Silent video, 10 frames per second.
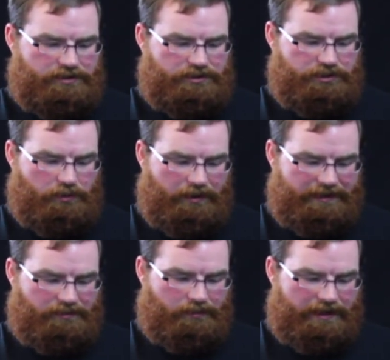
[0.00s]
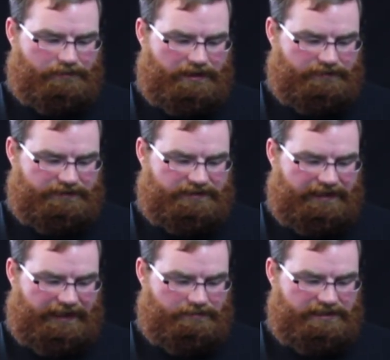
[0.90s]
Joining the White Ravens
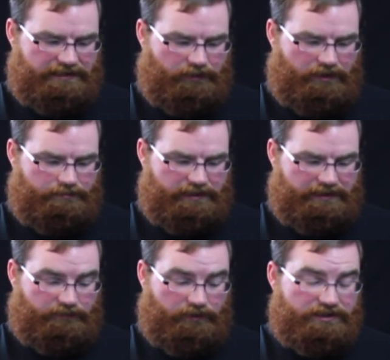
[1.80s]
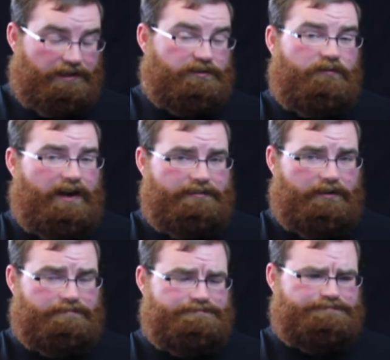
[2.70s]
can be difficult because first you have to find
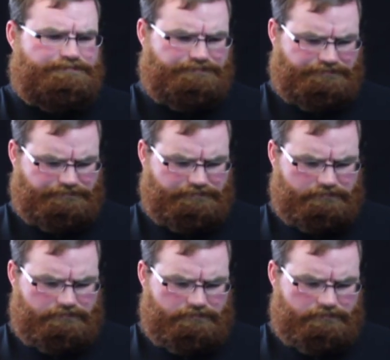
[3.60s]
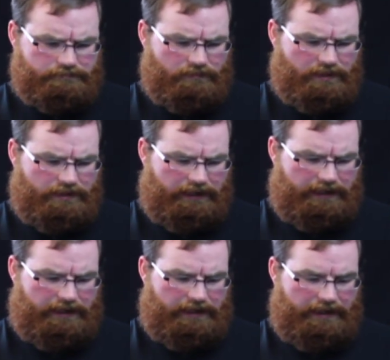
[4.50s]
them,
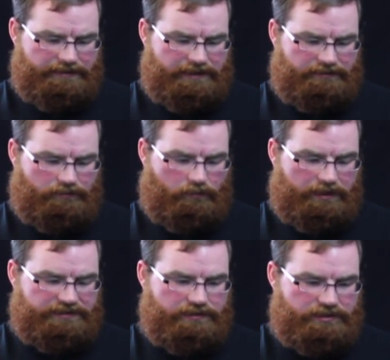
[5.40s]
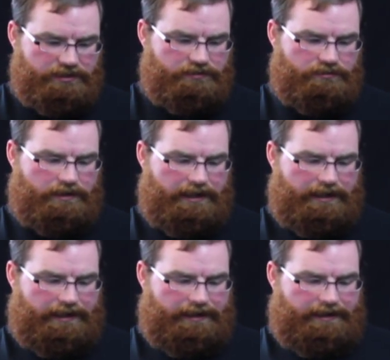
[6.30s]
and then once you do,
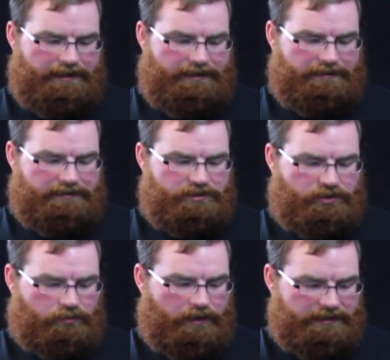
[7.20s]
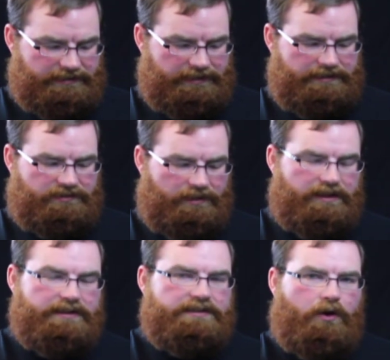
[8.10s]
trust is
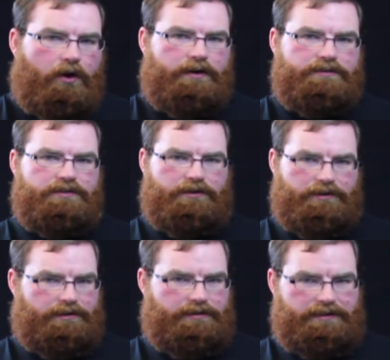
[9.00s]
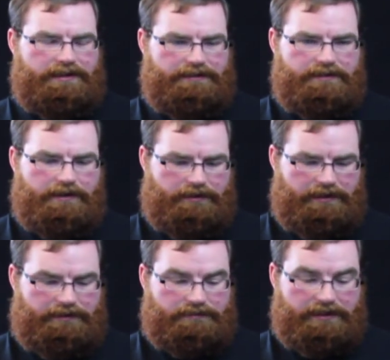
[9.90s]
something that's hard to earn in
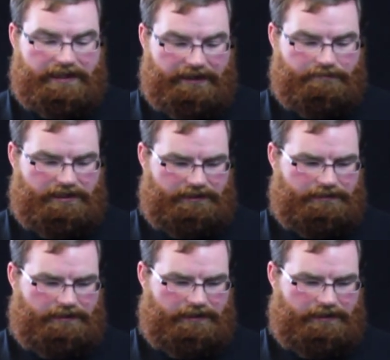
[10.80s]
Theria. It can be.